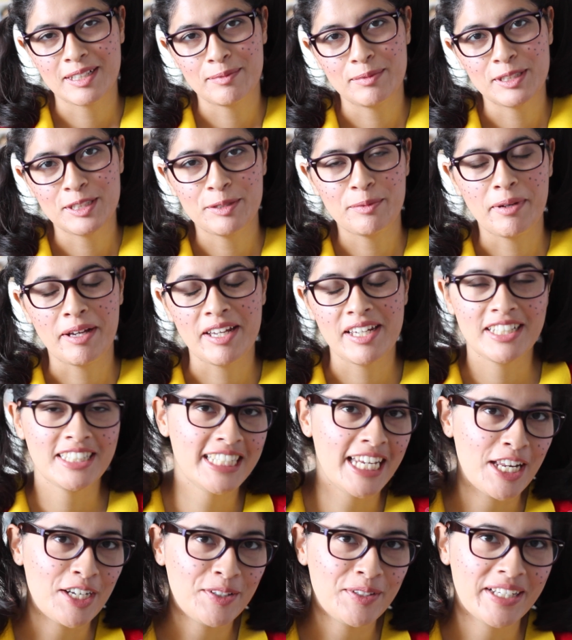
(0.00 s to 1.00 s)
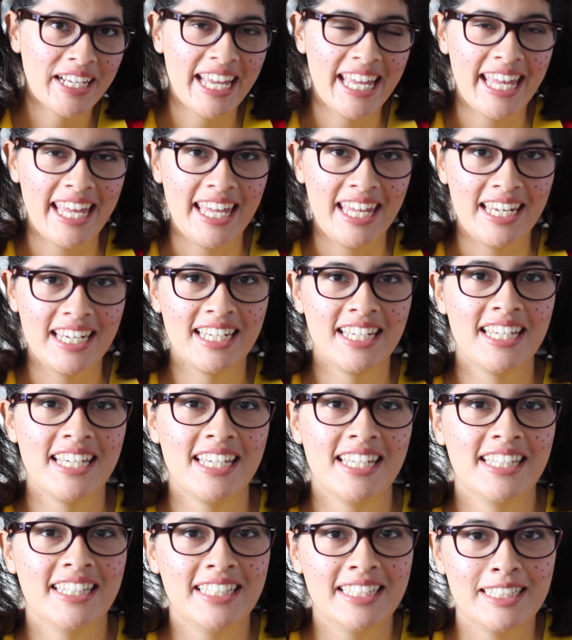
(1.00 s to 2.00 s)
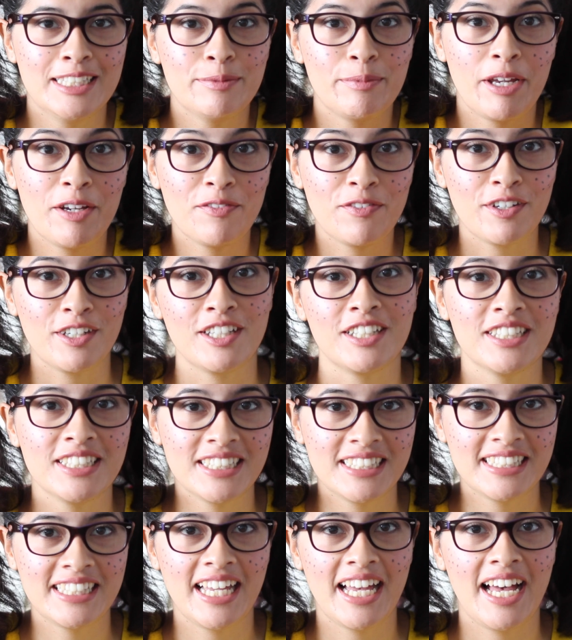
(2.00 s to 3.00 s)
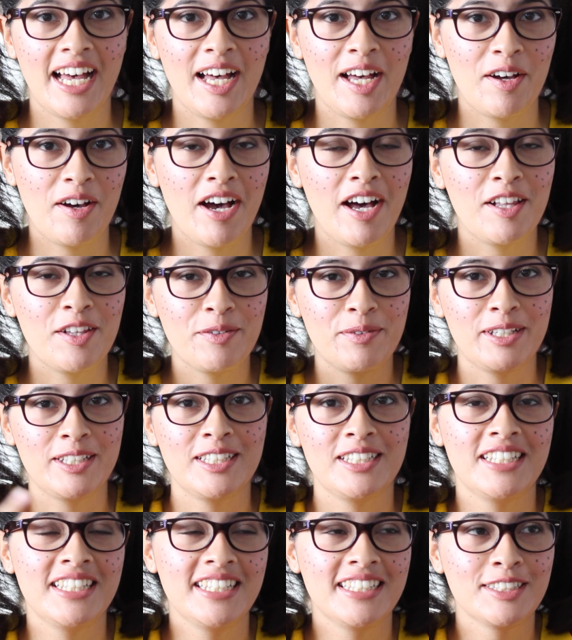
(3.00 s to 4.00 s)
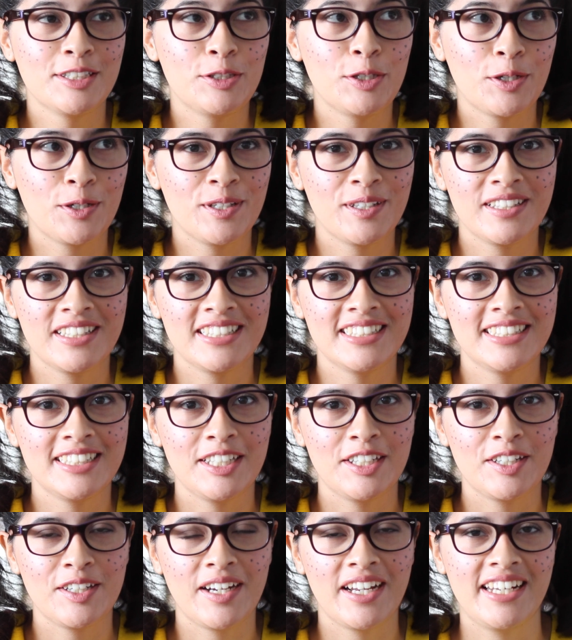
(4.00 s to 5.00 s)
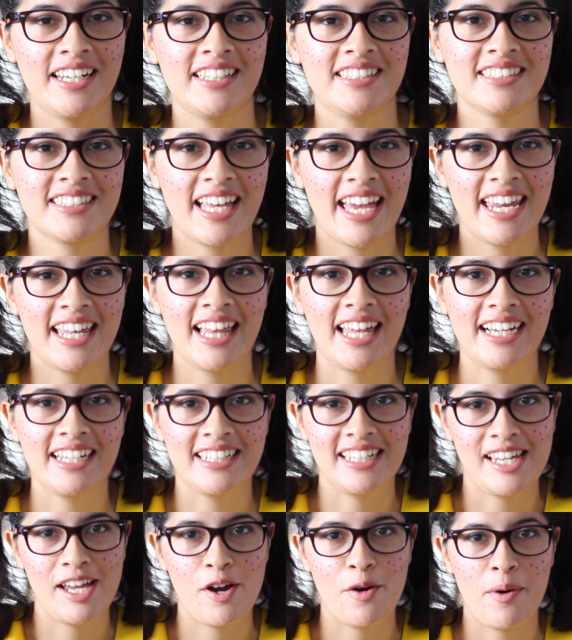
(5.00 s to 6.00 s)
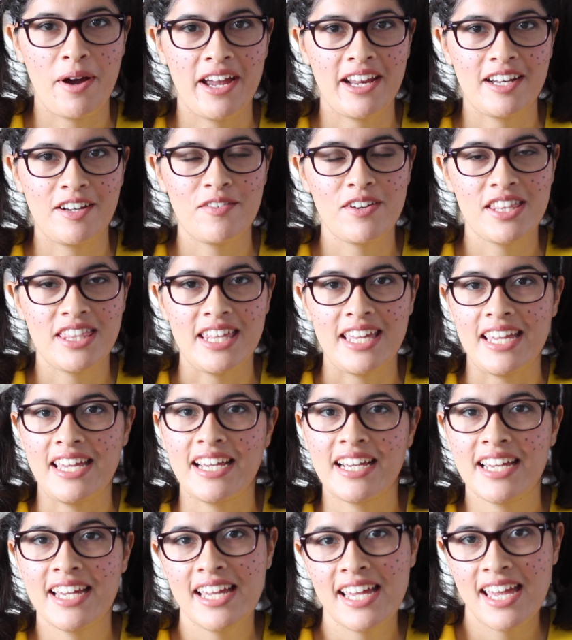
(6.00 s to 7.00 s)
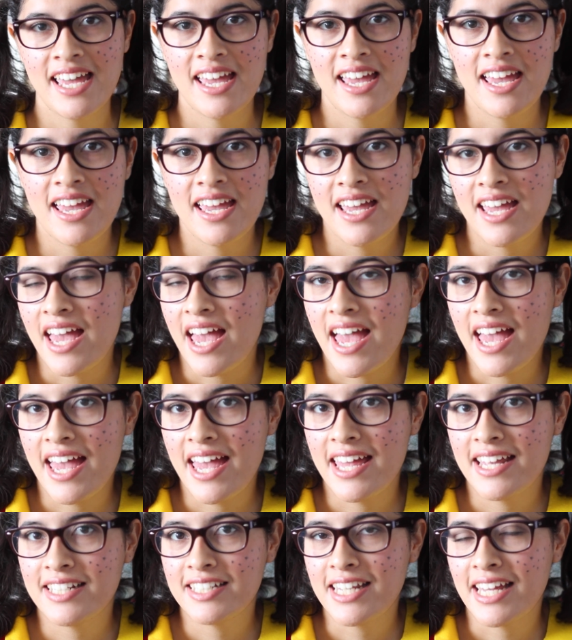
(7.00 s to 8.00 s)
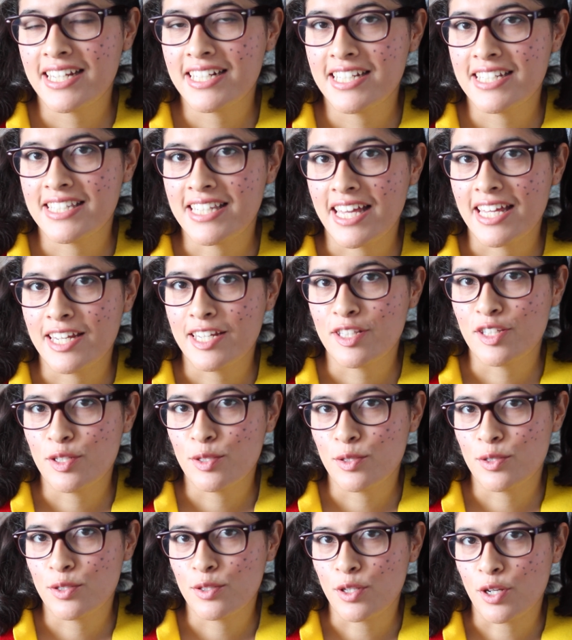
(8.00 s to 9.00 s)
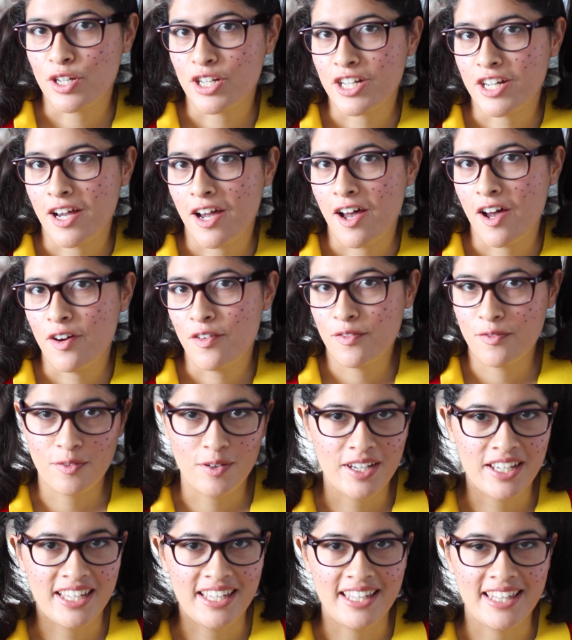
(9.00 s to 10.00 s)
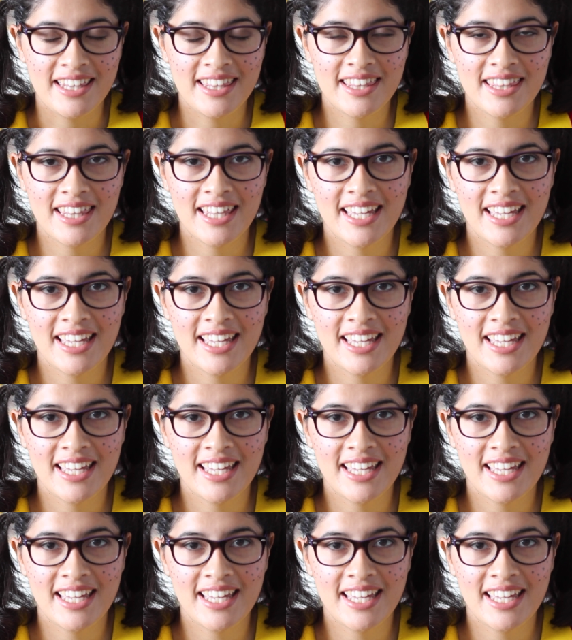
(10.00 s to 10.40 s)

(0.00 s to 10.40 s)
welcome to my channel again. This is my first Halloween tutorial this year, and it's kind of like a DIY and everything. And I decided to start it off with